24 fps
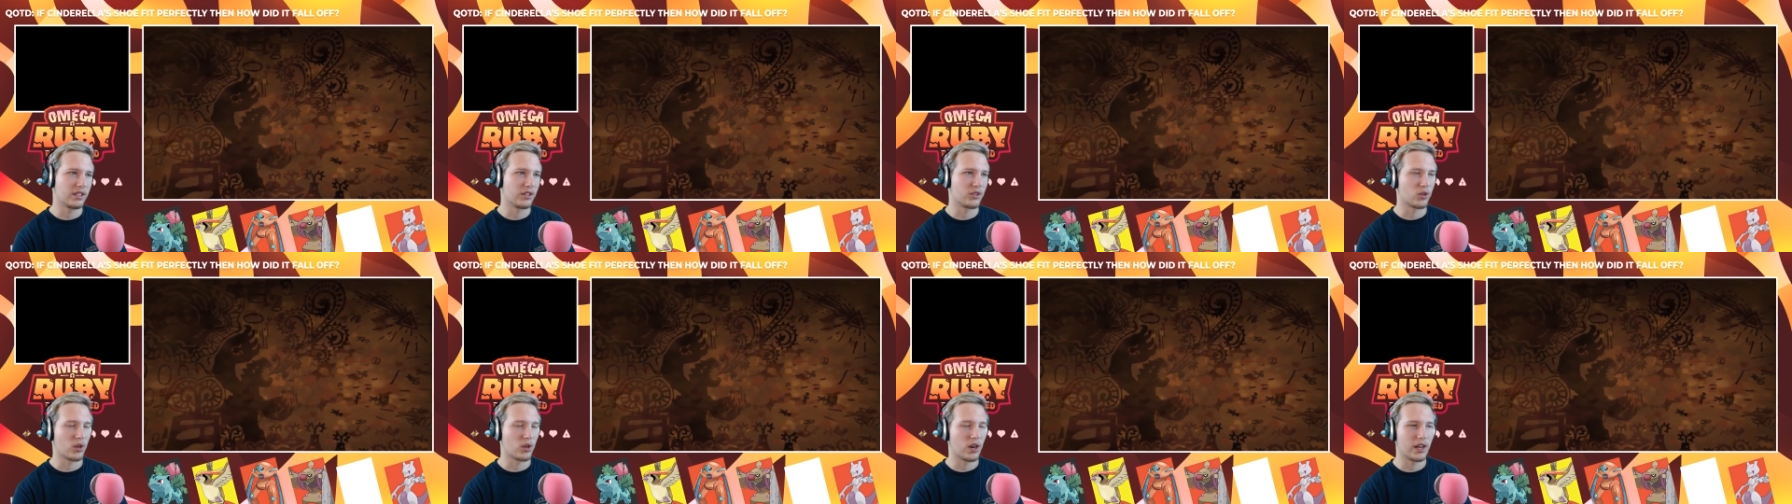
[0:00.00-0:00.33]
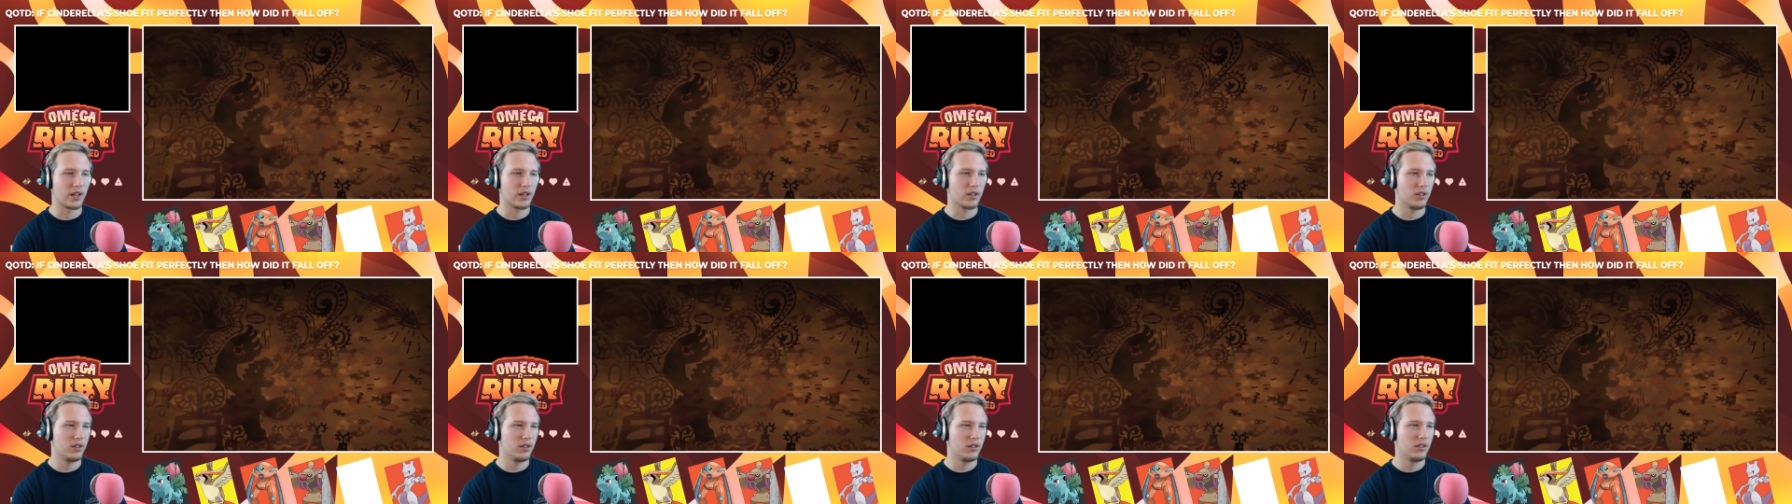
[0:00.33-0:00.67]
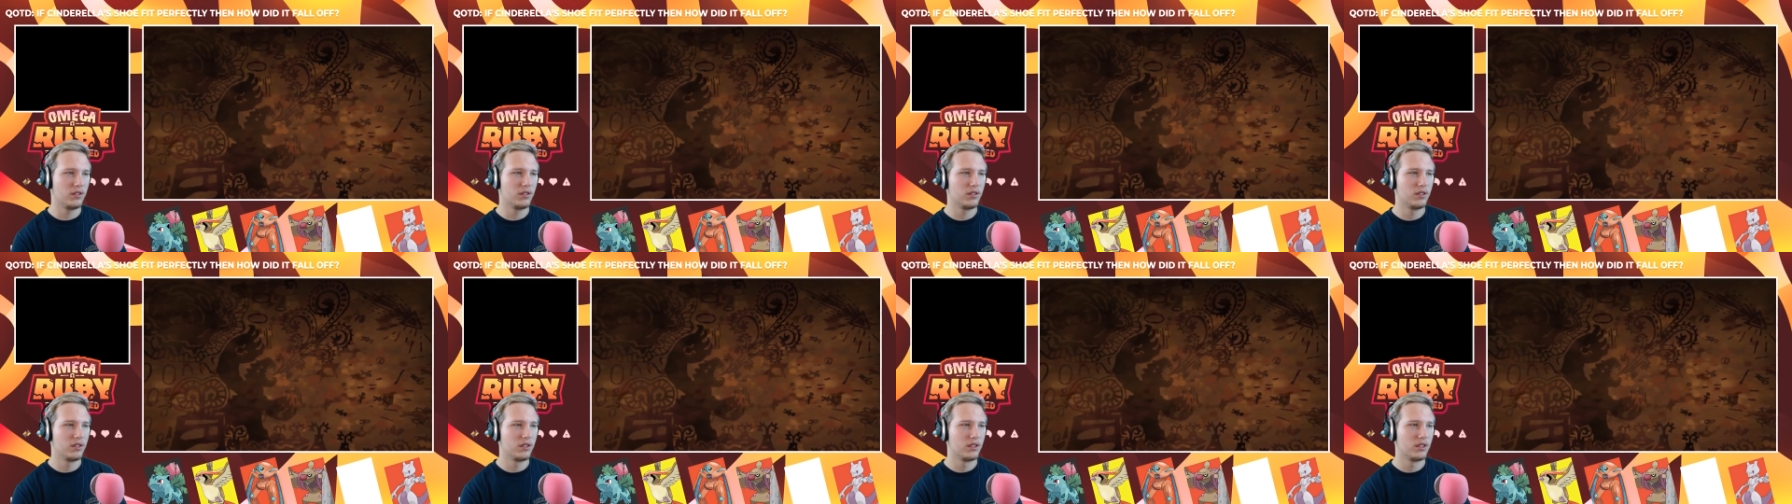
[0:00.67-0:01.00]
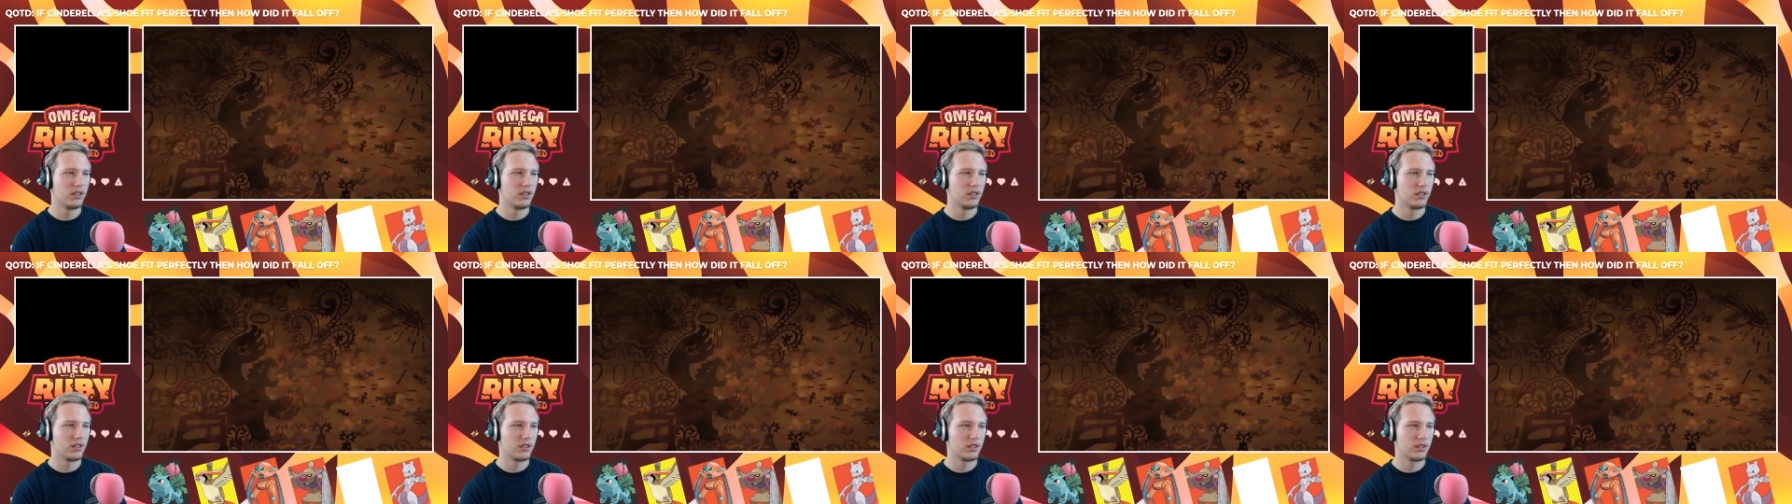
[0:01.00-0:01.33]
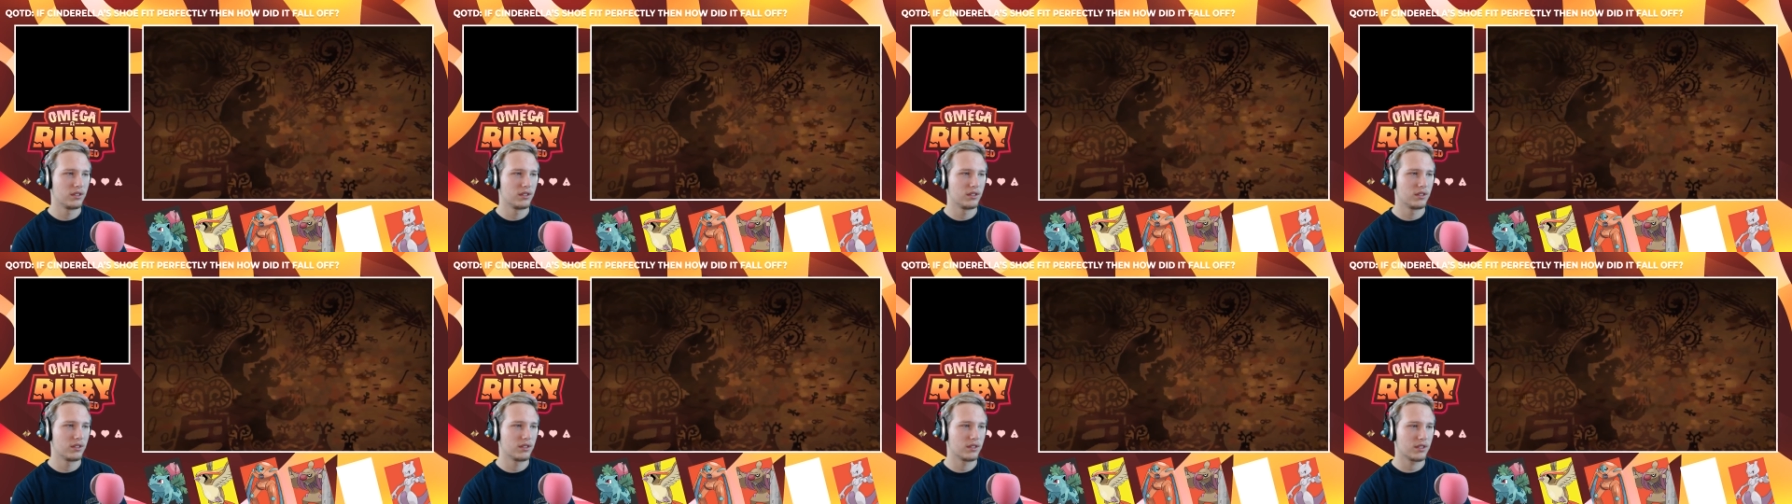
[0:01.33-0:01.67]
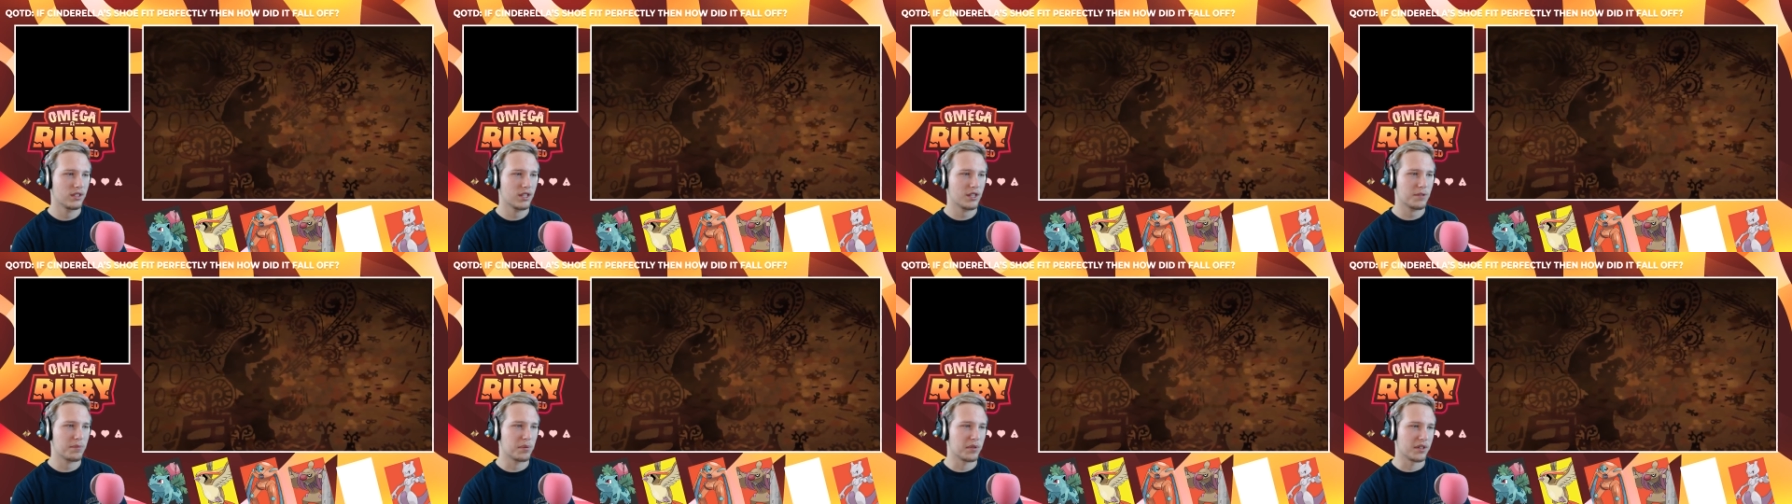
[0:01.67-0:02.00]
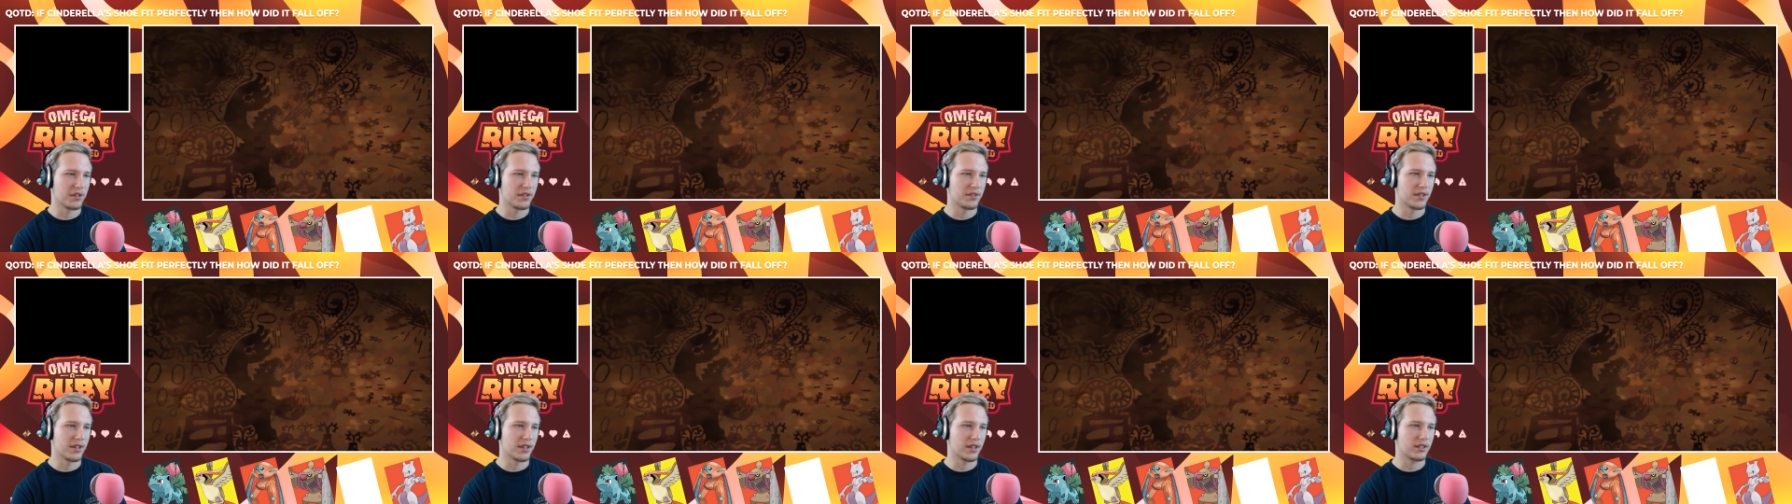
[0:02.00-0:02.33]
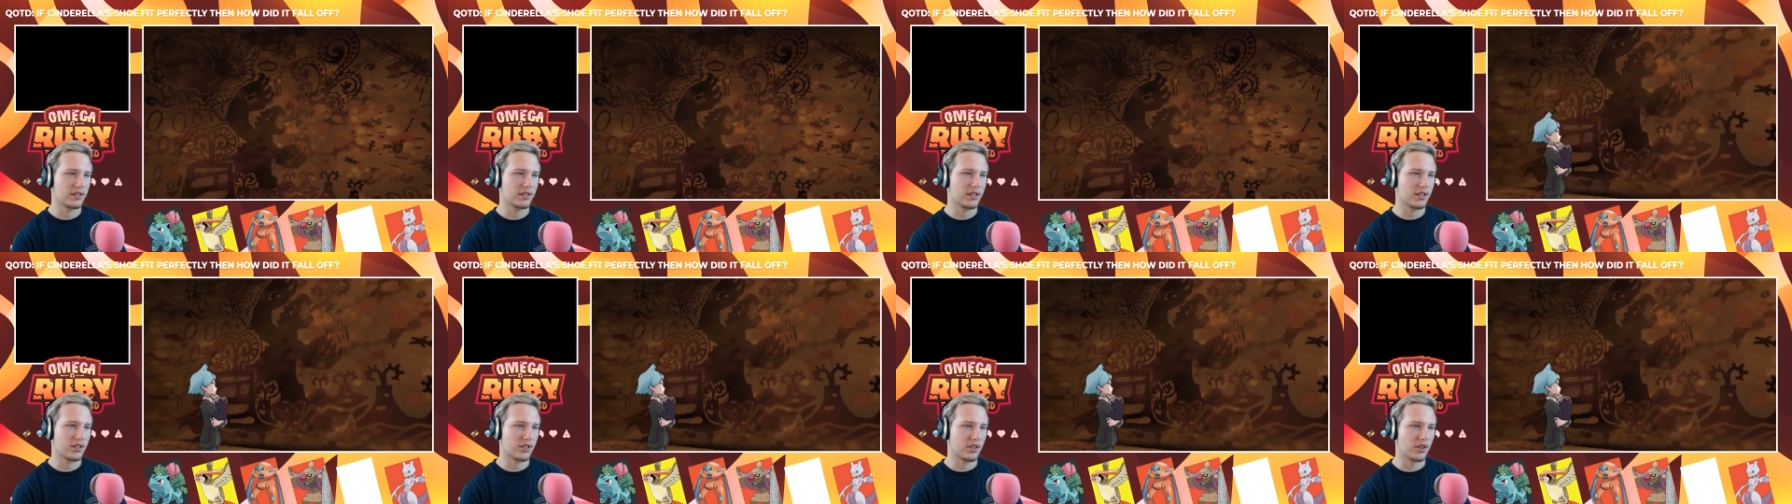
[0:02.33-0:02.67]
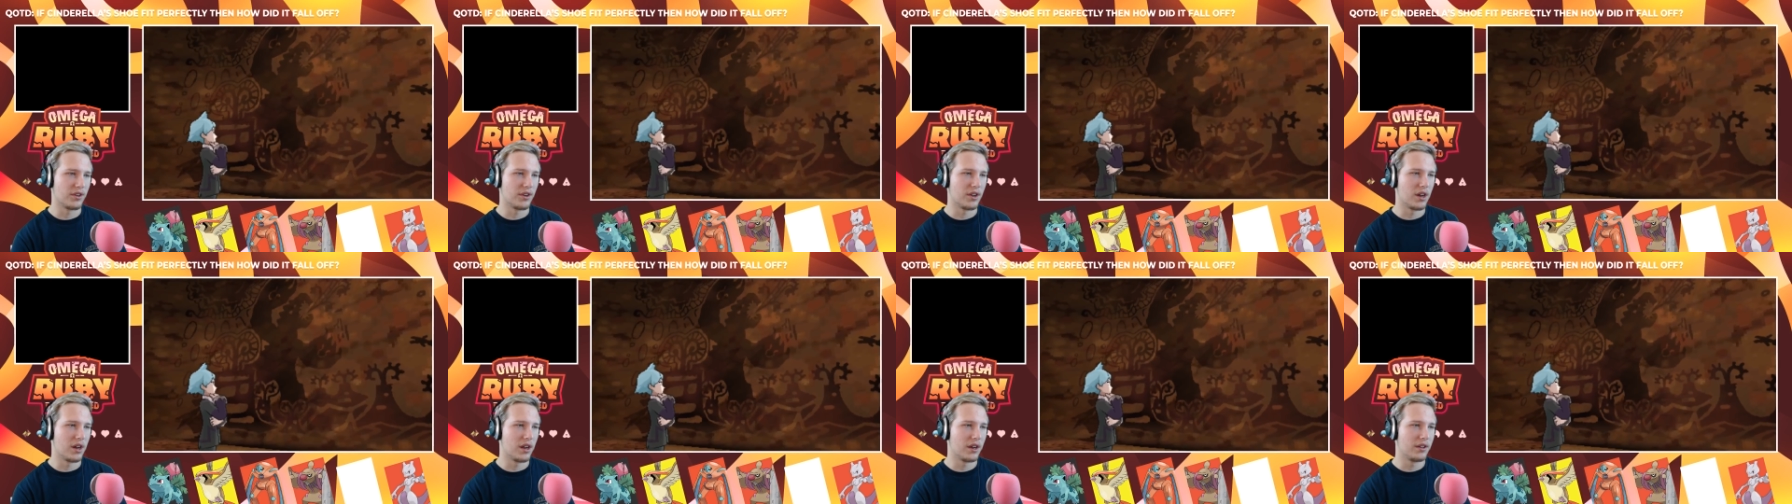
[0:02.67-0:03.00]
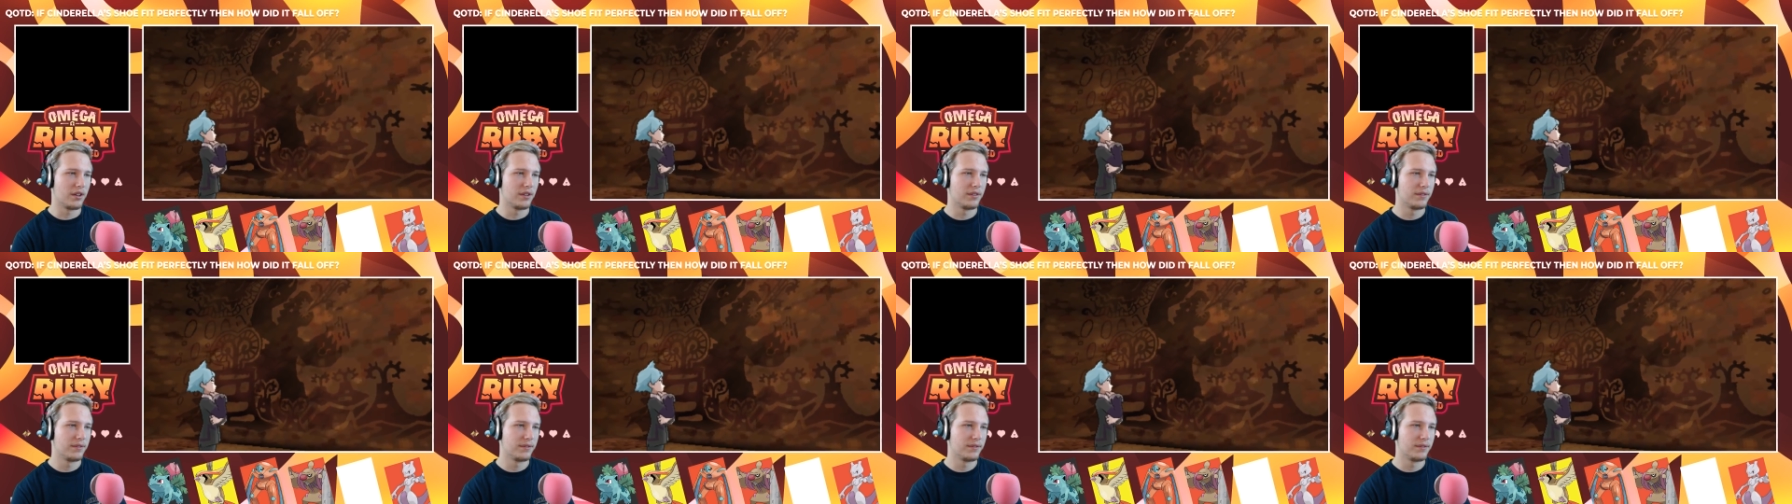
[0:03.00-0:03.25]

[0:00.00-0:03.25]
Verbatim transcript: triangle? That's pretty sick. That's a good nod.